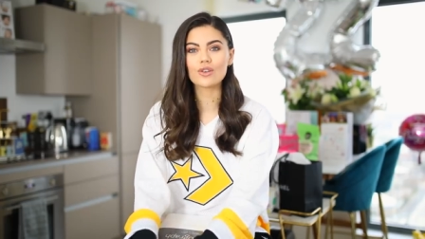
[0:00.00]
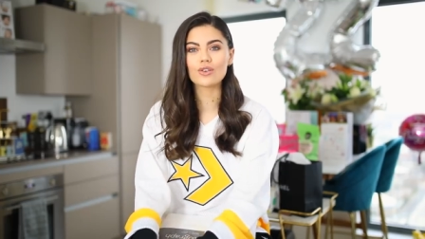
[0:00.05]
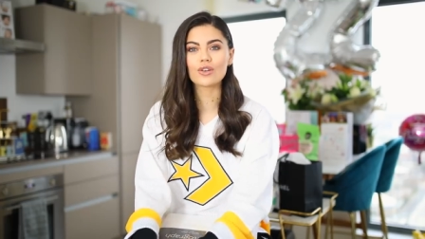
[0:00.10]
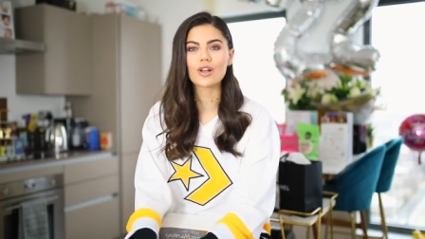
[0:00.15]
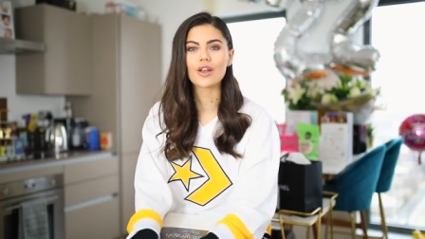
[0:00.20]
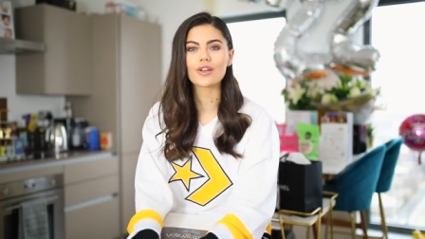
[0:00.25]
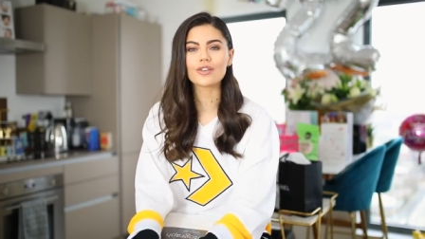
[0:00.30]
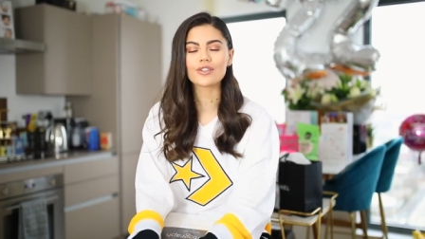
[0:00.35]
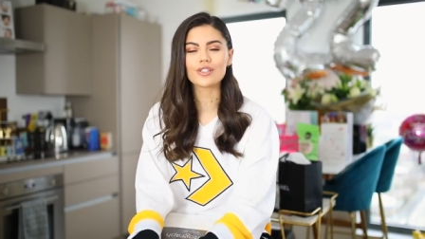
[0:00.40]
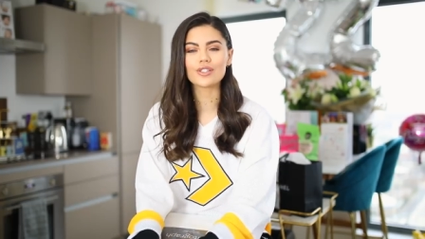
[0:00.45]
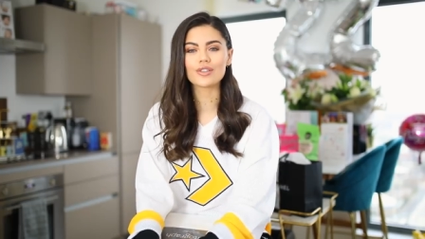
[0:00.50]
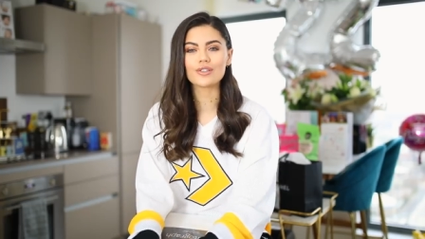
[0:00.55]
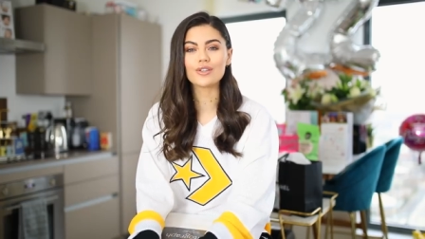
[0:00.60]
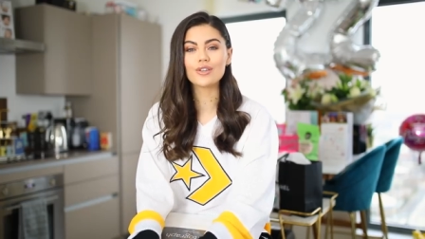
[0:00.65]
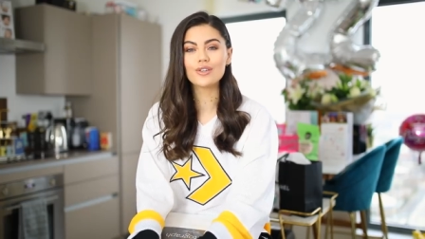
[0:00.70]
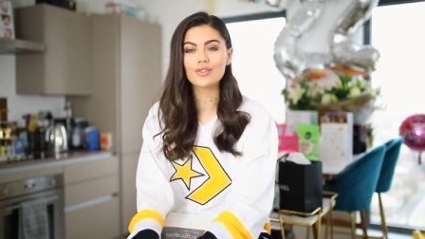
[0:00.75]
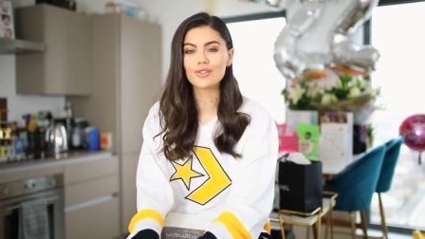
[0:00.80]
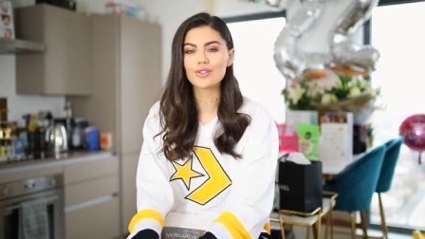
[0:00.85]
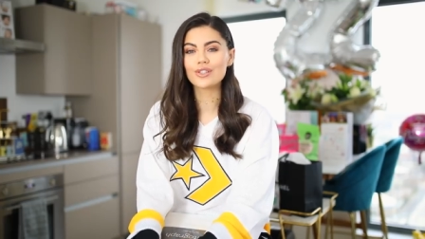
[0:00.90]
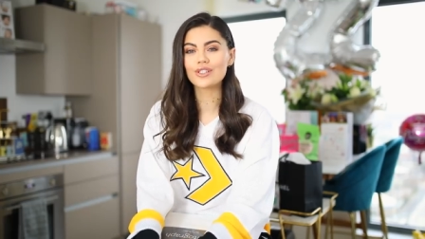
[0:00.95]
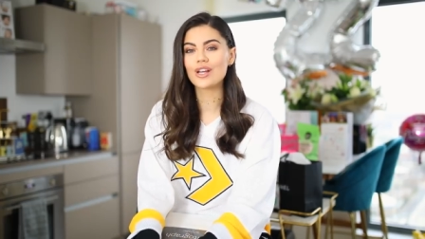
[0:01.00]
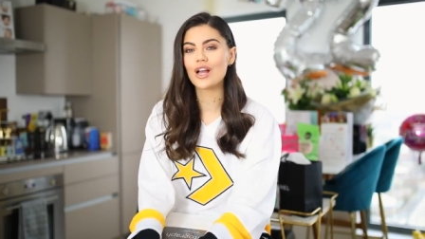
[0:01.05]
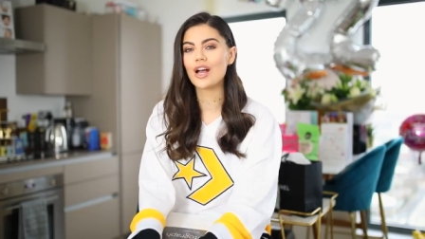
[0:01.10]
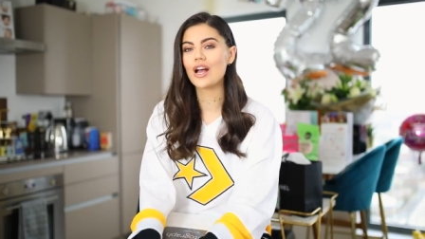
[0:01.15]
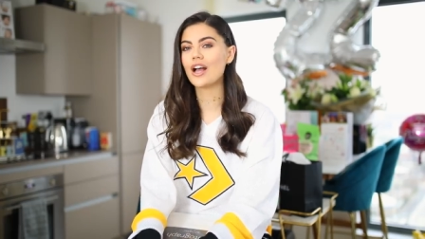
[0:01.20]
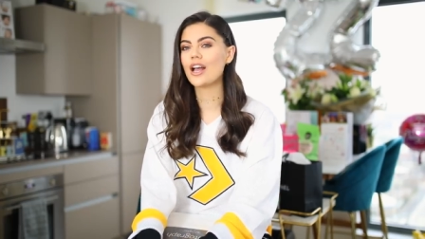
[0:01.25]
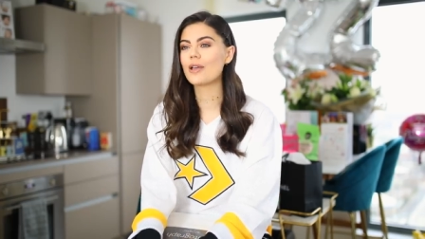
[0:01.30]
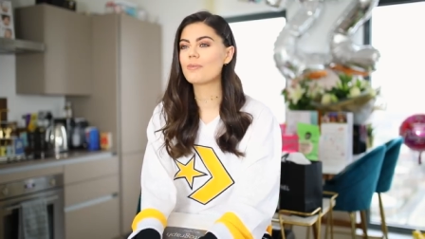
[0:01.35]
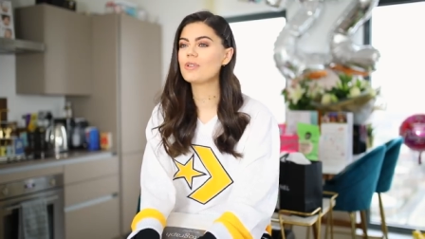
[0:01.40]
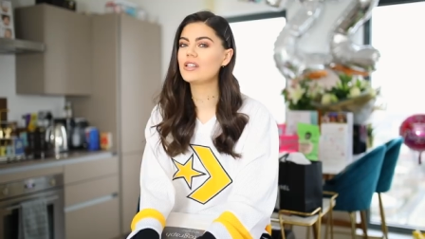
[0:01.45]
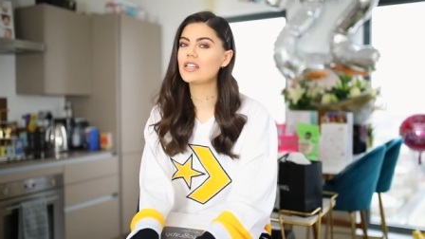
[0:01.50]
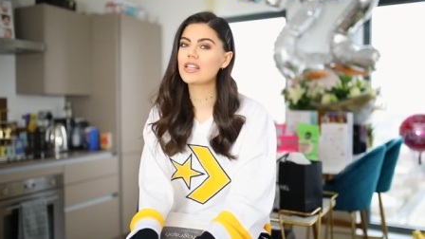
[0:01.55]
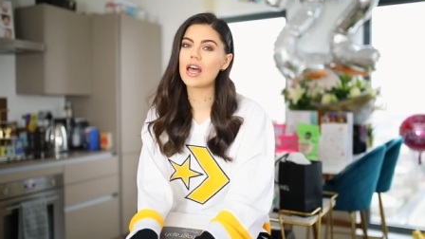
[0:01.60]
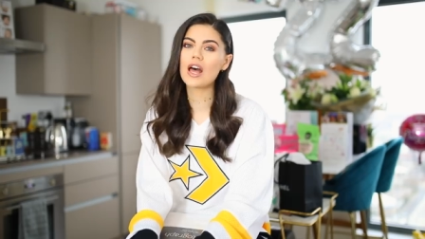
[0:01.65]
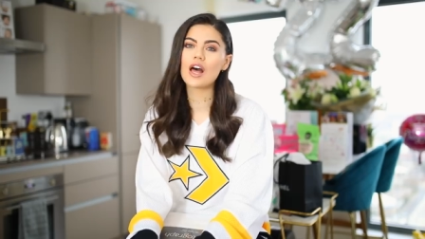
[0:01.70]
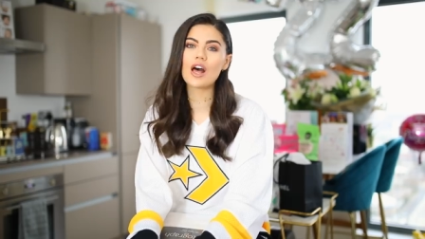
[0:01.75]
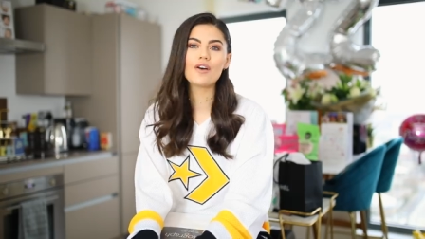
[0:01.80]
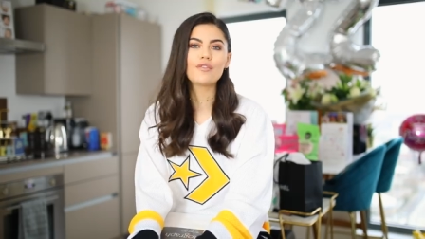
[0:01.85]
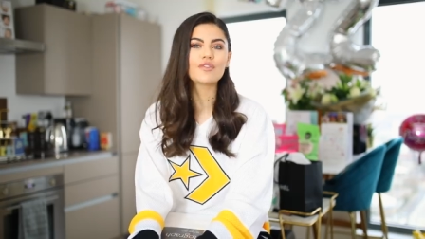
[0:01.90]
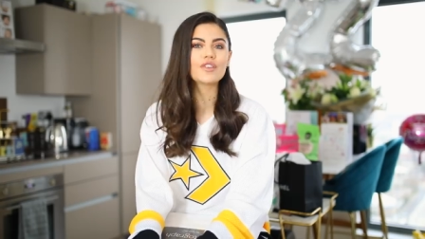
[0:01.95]
you're going to use all the time and
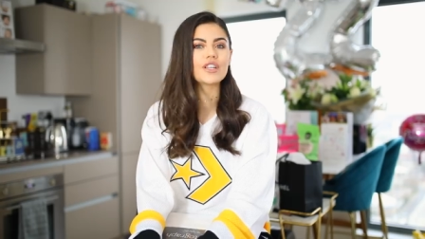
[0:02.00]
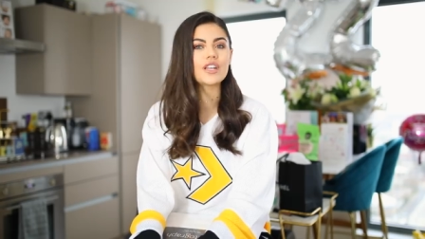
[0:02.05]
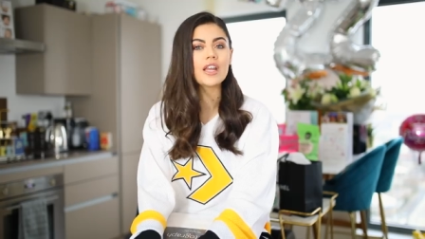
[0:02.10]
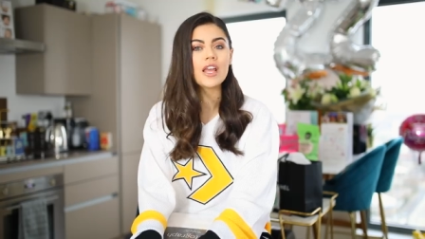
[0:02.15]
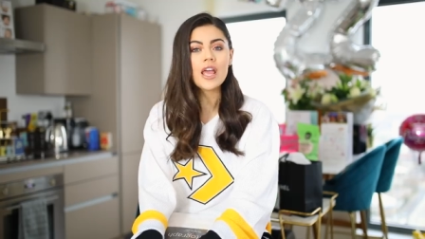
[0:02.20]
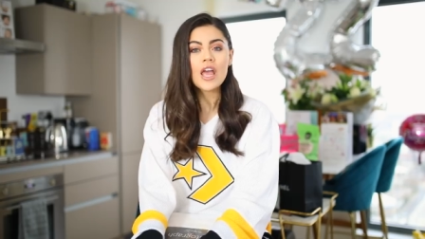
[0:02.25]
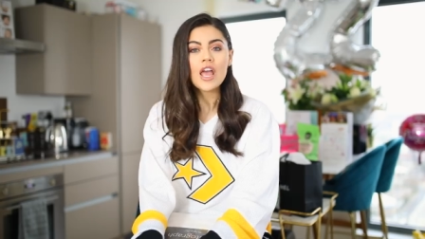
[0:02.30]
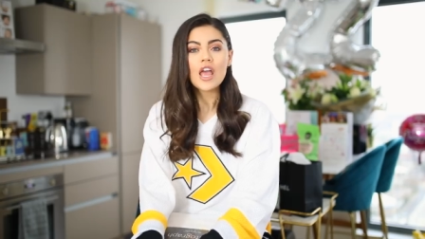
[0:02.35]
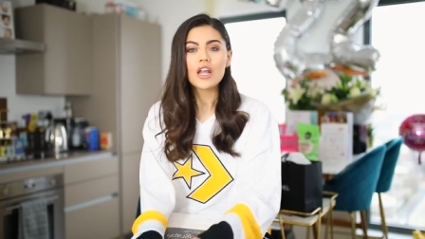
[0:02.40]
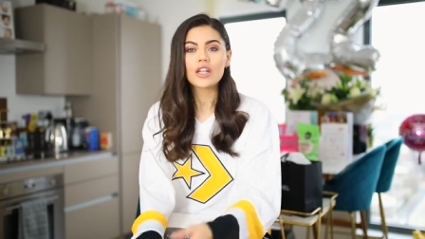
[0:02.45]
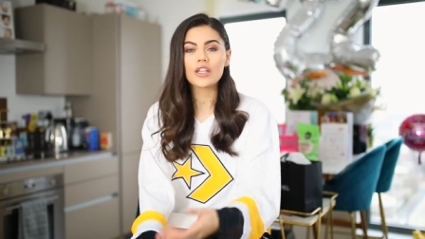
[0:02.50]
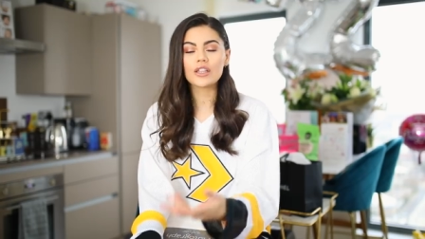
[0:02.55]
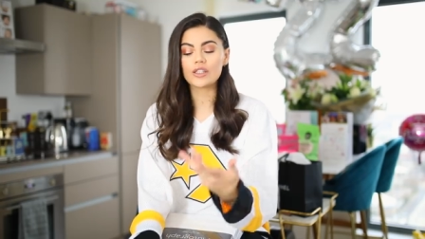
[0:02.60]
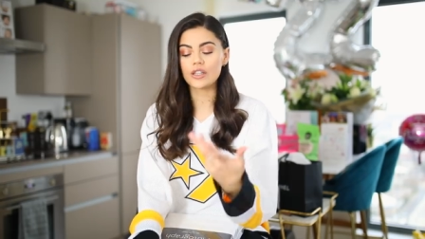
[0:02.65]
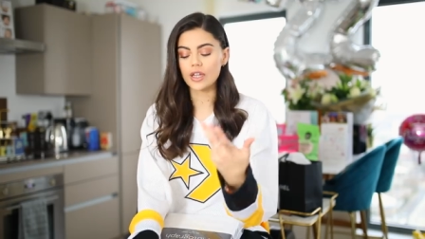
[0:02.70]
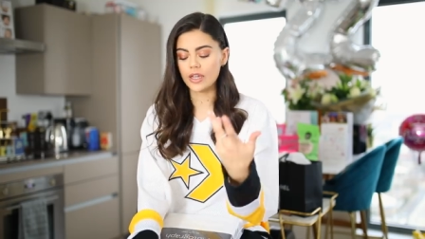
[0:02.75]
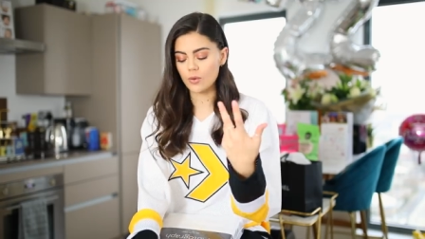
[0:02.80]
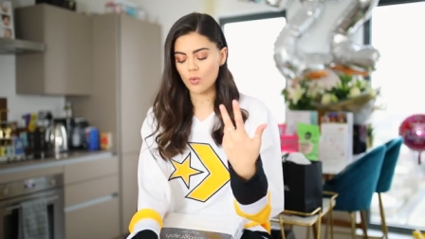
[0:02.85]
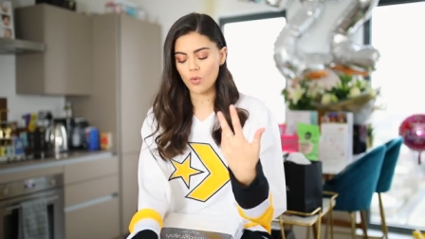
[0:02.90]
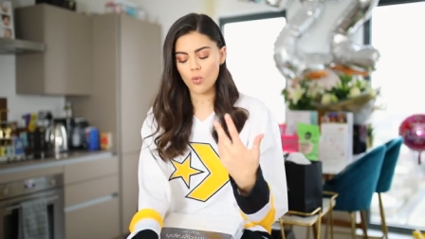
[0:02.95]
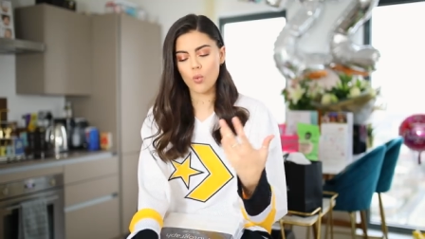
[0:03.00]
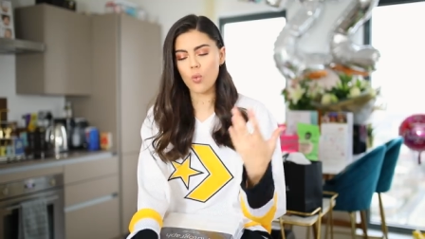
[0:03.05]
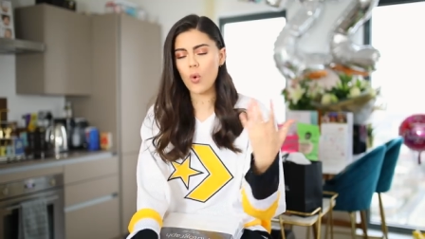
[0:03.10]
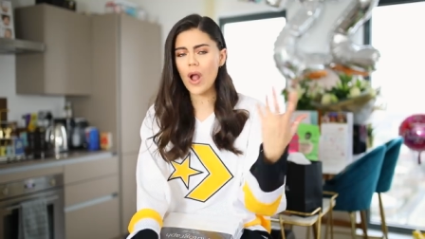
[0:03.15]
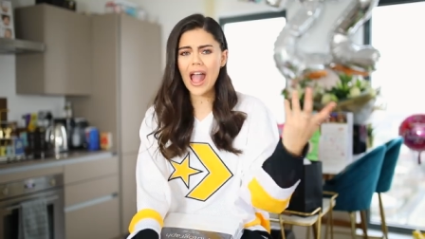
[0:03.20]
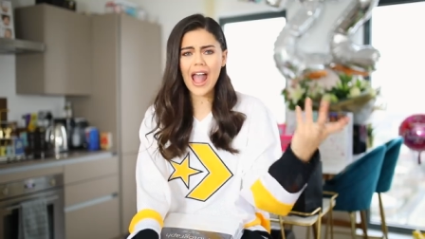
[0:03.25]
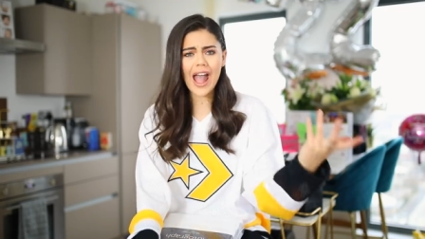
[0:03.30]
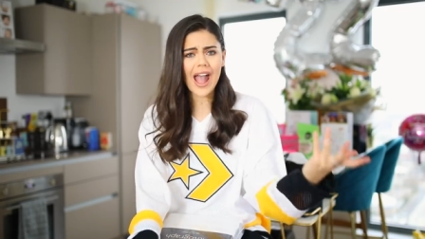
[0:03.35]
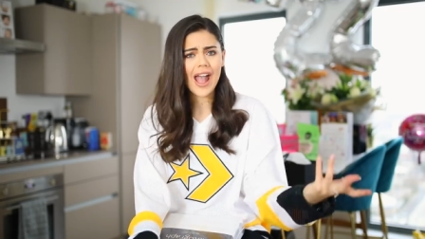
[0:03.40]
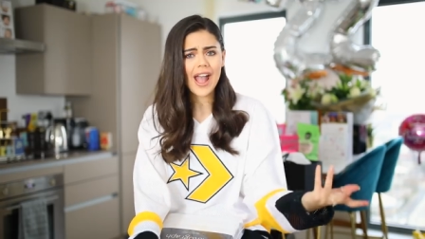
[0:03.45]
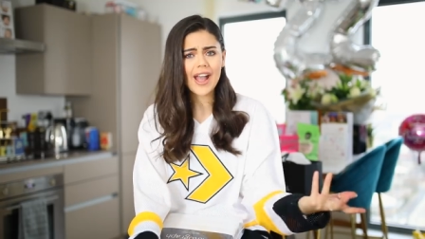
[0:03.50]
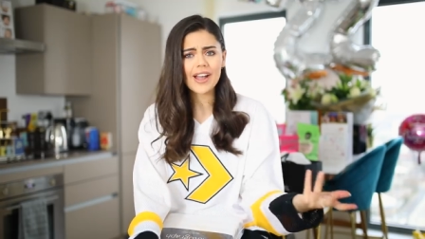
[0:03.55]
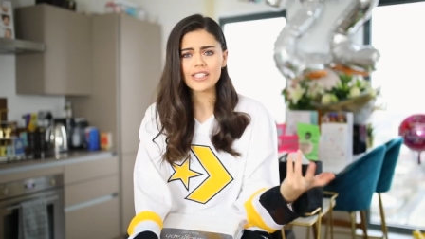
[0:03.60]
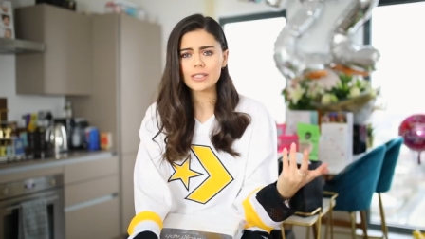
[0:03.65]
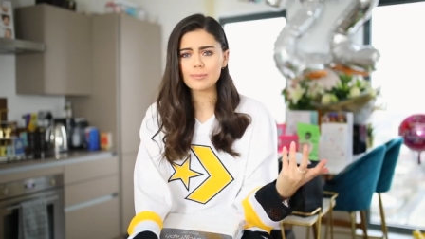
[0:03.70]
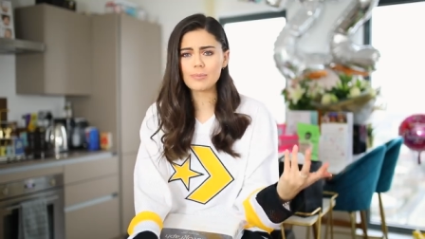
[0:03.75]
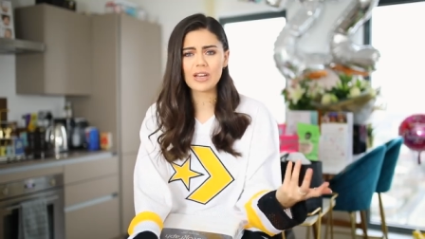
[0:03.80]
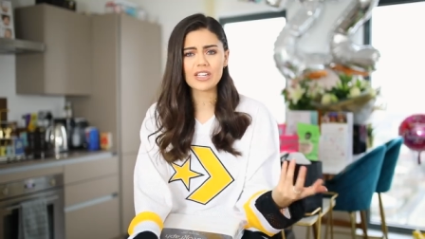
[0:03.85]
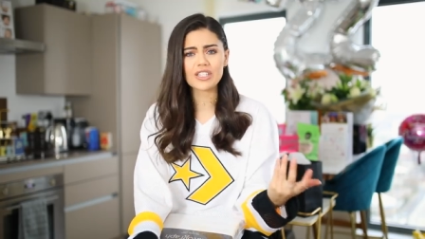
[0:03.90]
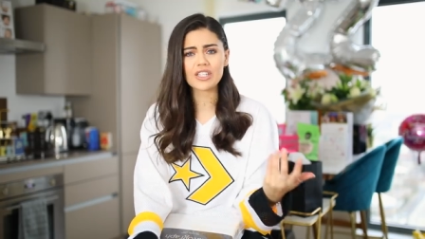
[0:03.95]
love and like wear,
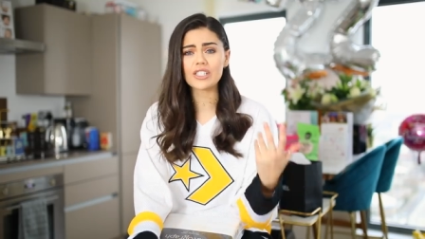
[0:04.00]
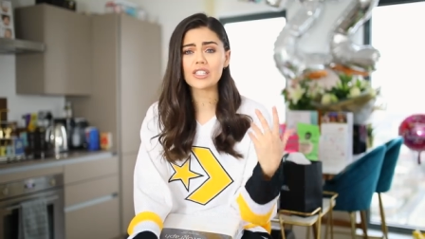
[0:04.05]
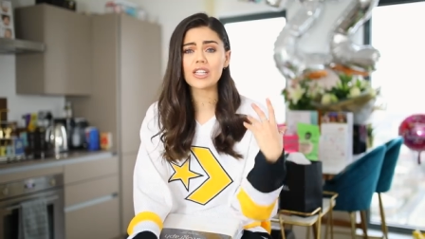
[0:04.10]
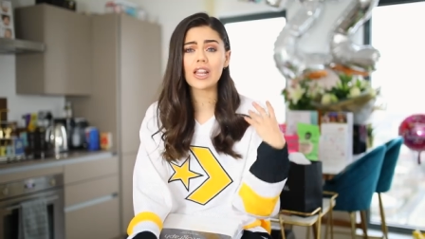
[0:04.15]
especially.